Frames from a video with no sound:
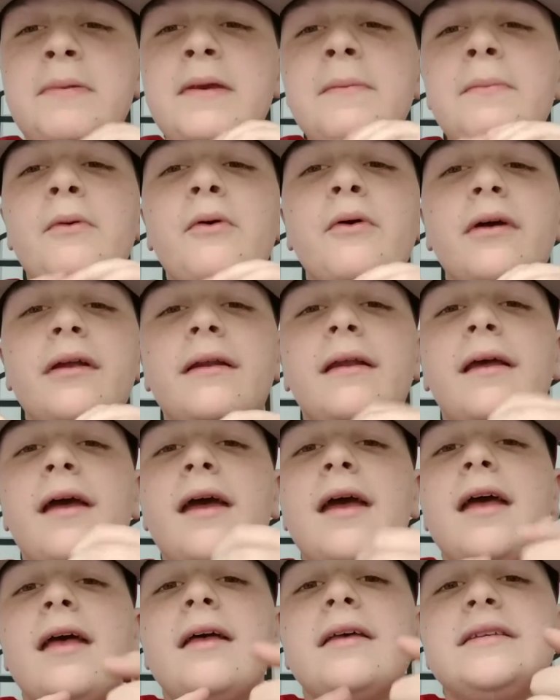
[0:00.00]
People in
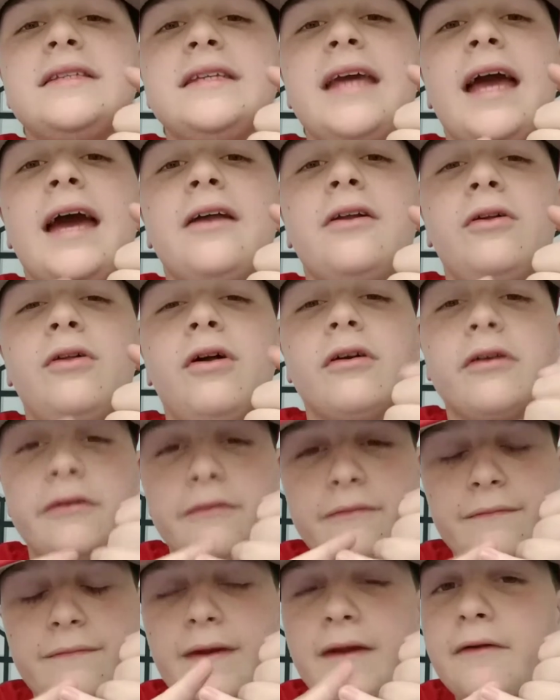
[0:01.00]
Seattle
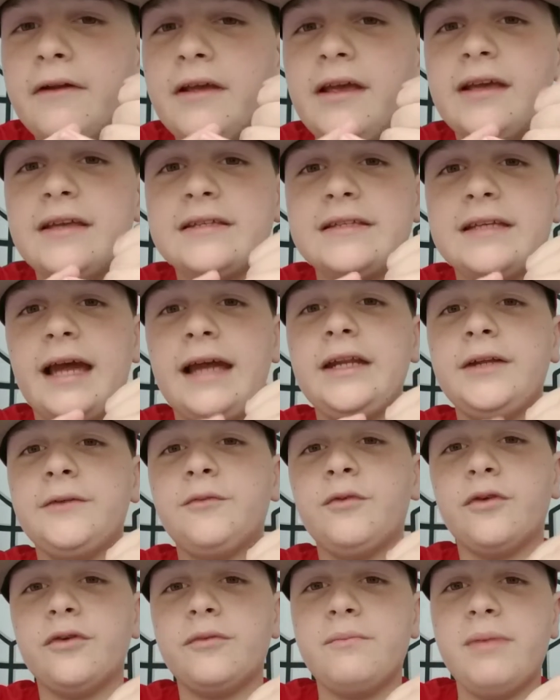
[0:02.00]
are very
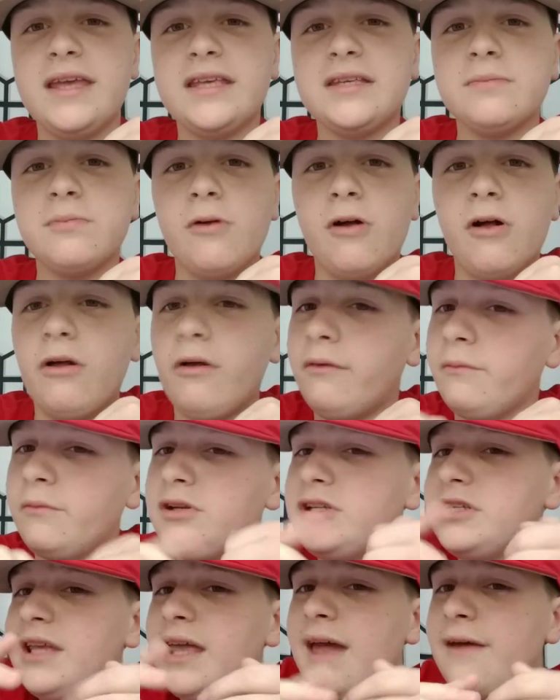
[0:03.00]
excited for baseball,
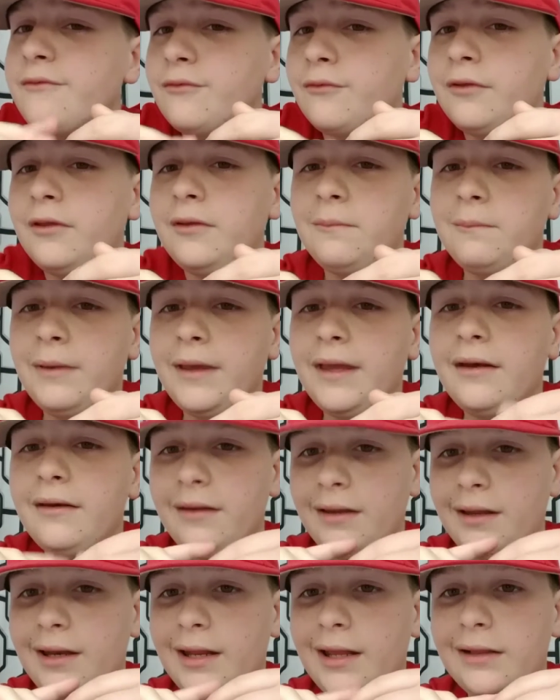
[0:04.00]
which they haven't really
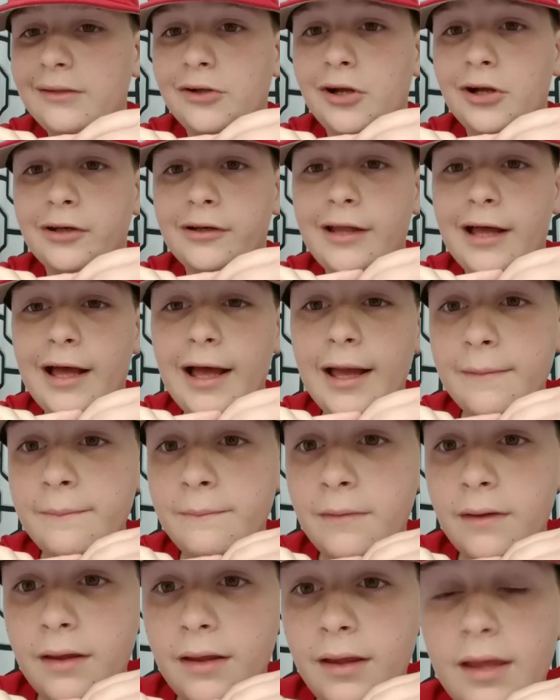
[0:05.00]
been in a long time.